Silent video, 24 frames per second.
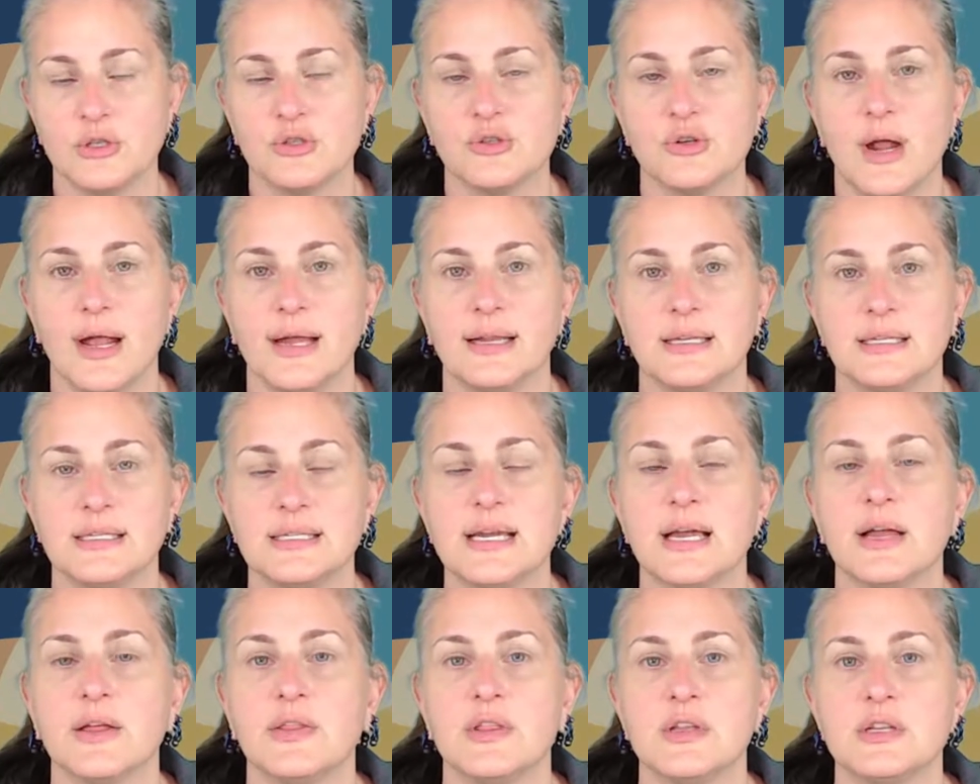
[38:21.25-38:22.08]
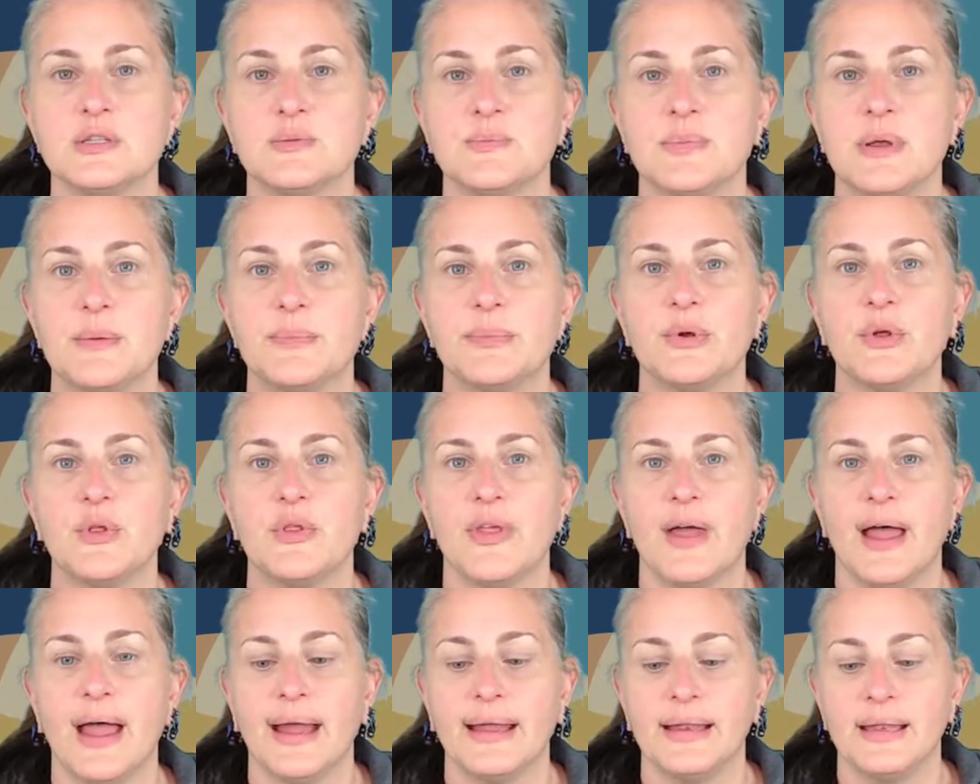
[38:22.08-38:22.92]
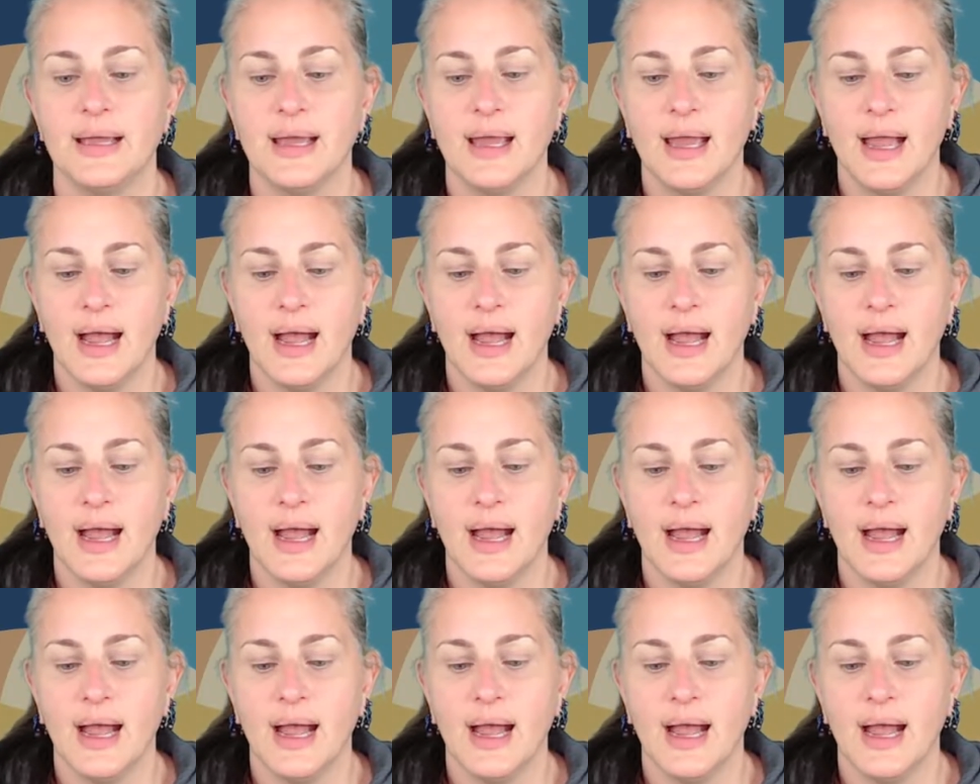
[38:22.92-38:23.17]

try to tell these people that